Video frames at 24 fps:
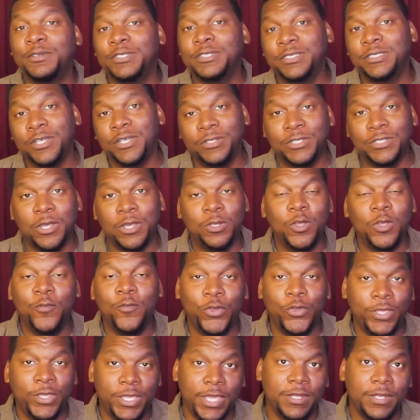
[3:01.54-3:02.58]
starts all
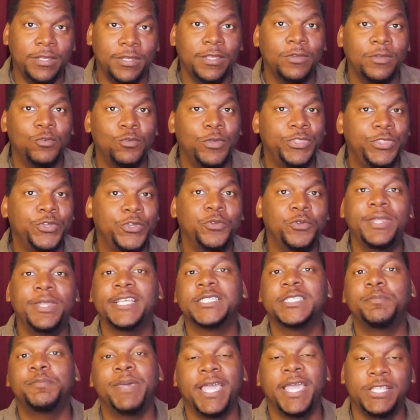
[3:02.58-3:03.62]
over again with your
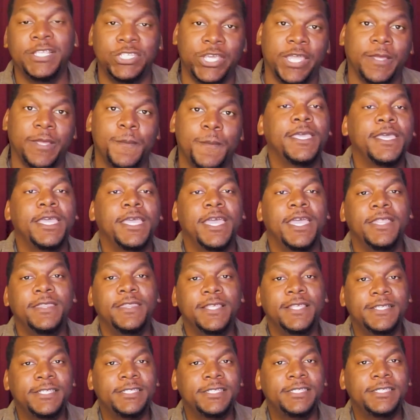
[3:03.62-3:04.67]
next paycheck.
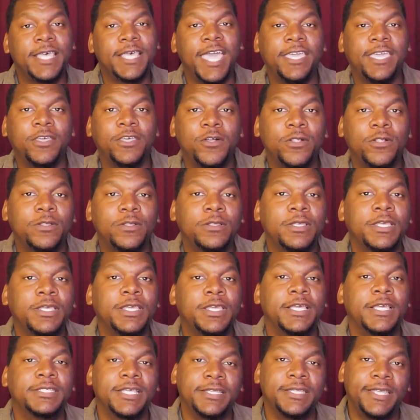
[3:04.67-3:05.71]
And this cycle
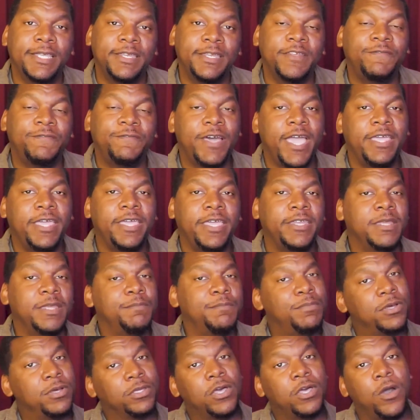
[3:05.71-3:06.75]
is identified in a
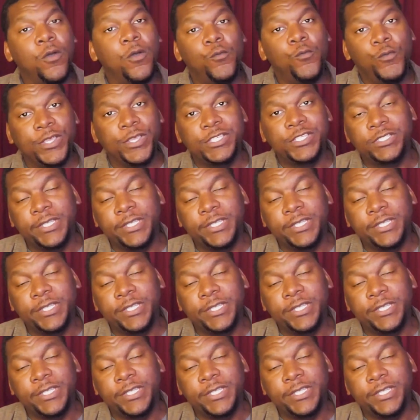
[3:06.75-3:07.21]
book called Rich